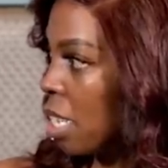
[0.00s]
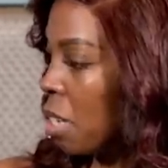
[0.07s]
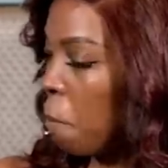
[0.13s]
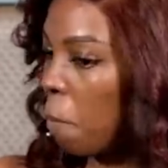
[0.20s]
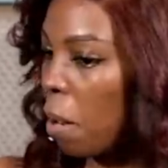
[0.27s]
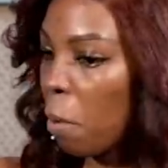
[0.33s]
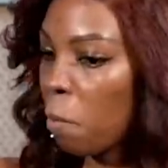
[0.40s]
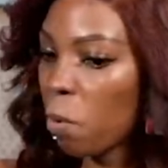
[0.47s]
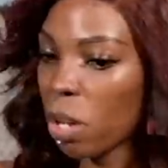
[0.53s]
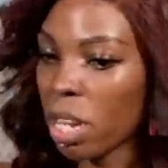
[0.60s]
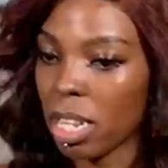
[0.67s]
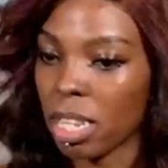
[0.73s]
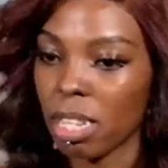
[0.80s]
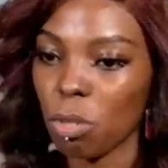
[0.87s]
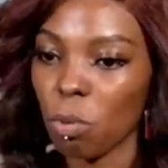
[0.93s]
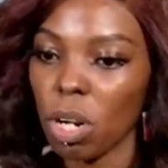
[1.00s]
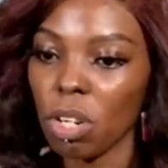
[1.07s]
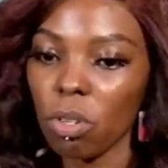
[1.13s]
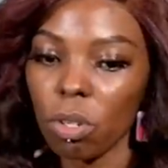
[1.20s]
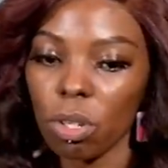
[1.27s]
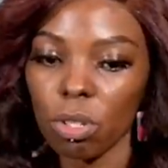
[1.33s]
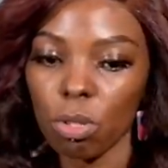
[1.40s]
Zimbabwe. There's
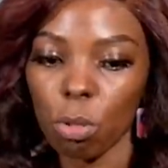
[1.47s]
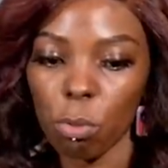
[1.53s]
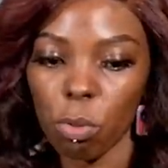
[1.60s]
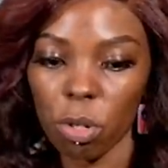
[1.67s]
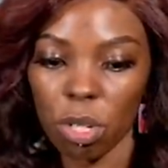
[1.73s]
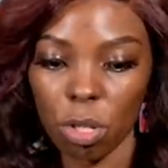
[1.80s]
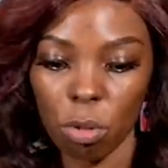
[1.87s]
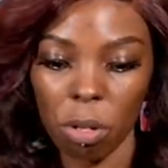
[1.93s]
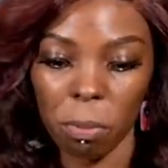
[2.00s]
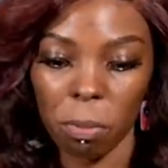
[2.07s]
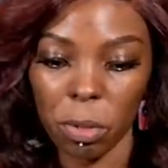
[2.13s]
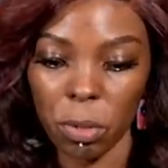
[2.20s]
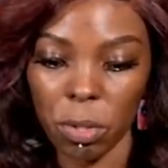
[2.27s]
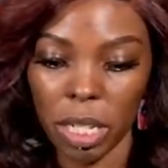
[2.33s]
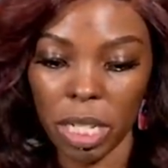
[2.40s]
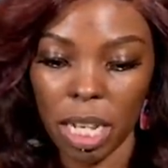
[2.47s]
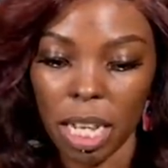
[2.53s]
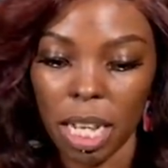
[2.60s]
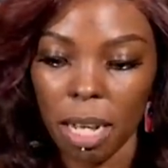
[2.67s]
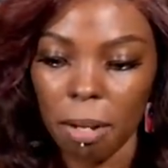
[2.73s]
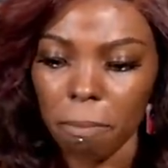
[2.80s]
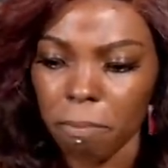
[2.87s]
one called Two Broke Twimbos.
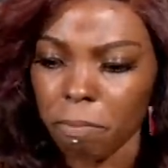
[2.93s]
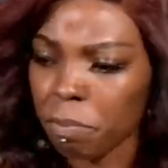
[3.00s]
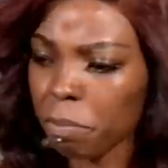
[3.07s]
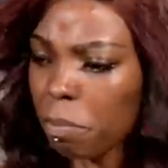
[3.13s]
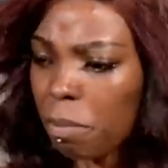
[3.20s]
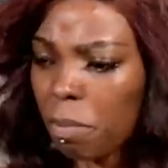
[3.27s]
Mm.